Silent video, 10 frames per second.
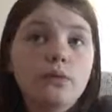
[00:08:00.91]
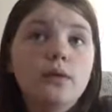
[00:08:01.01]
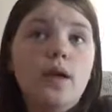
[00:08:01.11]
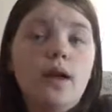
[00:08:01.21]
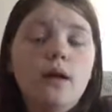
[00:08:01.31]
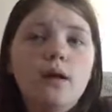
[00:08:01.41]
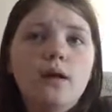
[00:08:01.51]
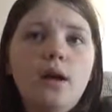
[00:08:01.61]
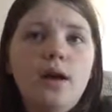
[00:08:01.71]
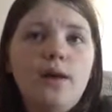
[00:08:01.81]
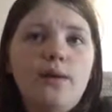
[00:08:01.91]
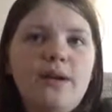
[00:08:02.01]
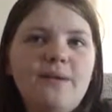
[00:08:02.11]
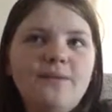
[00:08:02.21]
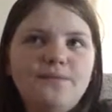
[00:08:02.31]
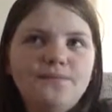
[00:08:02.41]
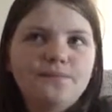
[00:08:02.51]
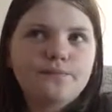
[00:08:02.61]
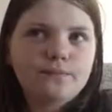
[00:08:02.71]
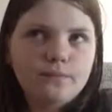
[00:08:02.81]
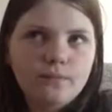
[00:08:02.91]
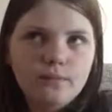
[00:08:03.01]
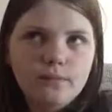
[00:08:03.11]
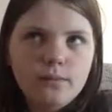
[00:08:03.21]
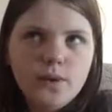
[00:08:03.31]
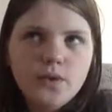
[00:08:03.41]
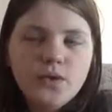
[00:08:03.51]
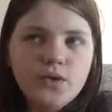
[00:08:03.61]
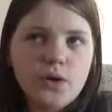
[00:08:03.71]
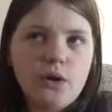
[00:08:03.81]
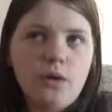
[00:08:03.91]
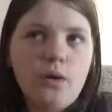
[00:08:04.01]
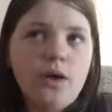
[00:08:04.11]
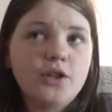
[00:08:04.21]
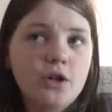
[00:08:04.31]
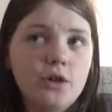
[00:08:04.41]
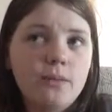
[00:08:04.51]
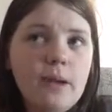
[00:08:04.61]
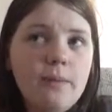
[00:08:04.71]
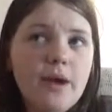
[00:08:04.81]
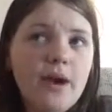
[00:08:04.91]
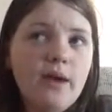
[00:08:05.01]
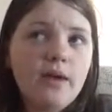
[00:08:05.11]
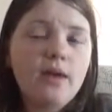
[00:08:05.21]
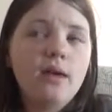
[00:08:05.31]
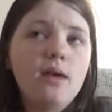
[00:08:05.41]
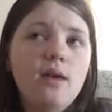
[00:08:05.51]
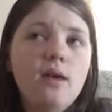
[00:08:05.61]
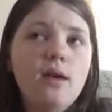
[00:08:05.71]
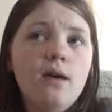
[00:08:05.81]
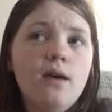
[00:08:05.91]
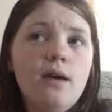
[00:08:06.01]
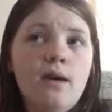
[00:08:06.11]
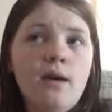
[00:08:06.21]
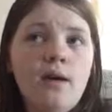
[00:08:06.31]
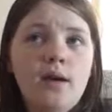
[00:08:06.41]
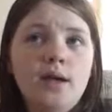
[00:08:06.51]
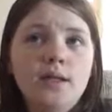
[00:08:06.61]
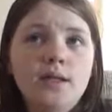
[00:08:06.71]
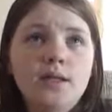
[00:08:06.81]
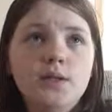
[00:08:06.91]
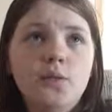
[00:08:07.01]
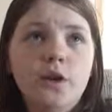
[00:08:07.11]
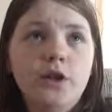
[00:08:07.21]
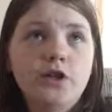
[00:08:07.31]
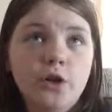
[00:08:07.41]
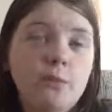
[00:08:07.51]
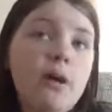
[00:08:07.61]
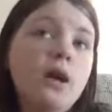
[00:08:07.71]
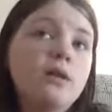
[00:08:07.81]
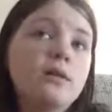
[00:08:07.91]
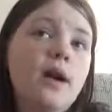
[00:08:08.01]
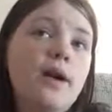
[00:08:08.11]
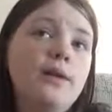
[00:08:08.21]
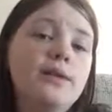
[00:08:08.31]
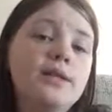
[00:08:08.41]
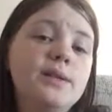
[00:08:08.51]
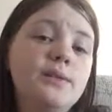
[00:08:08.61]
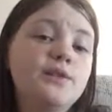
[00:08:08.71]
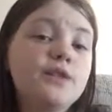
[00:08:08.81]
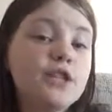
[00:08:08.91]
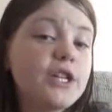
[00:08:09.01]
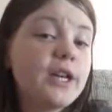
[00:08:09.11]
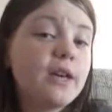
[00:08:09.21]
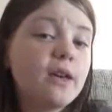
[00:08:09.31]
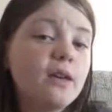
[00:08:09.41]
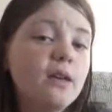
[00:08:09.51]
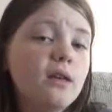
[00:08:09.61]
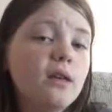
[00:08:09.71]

yeah. Anyway, so I turned my back, and when I turned back around, he was fidgeting,